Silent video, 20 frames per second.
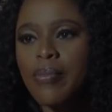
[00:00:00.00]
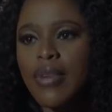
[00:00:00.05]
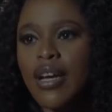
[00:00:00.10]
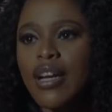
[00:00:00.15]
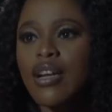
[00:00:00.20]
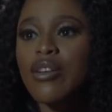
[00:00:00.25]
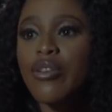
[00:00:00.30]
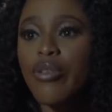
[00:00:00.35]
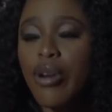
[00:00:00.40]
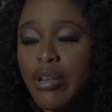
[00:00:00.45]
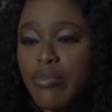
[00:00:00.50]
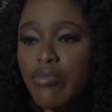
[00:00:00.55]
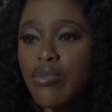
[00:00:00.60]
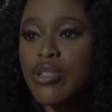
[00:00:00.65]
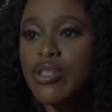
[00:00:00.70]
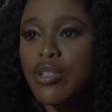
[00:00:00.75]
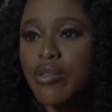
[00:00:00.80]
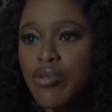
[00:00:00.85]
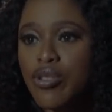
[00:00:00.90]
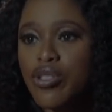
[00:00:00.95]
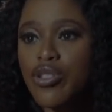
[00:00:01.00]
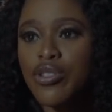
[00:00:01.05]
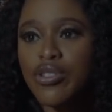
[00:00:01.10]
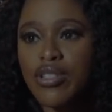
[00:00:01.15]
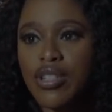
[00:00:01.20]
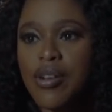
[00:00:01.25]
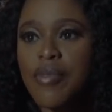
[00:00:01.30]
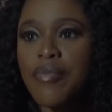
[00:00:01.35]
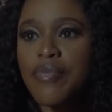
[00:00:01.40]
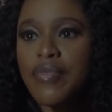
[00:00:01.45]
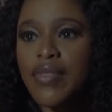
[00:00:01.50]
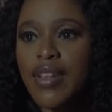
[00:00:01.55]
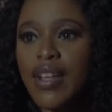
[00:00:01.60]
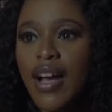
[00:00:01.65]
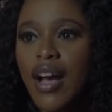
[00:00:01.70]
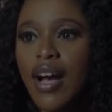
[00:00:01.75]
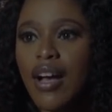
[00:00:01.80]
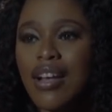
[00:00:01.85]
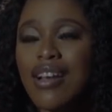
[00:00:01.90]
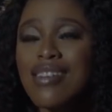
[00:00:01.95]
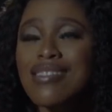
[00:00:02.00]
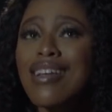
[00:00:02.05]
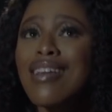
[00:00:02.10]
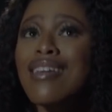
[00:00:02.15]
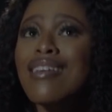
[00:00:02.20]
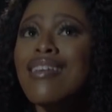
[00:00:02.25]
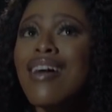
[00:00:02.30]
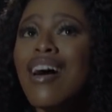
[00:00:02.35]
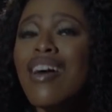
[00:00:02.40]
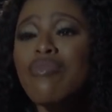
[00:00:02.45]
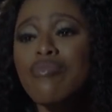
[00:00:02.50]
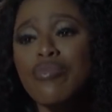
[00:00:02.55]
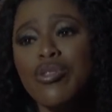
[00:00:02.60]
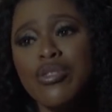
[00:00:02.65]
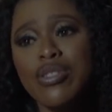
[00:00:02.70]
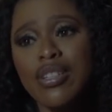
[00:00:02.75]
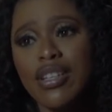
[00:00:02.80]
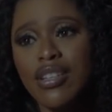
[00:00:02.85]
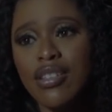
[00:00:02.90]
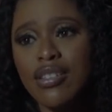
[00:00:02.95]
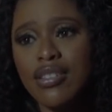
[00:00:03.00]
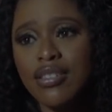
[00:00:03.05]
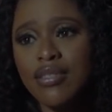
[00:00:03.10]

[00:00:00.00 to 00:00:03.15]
Like a great music producer. Because I love music.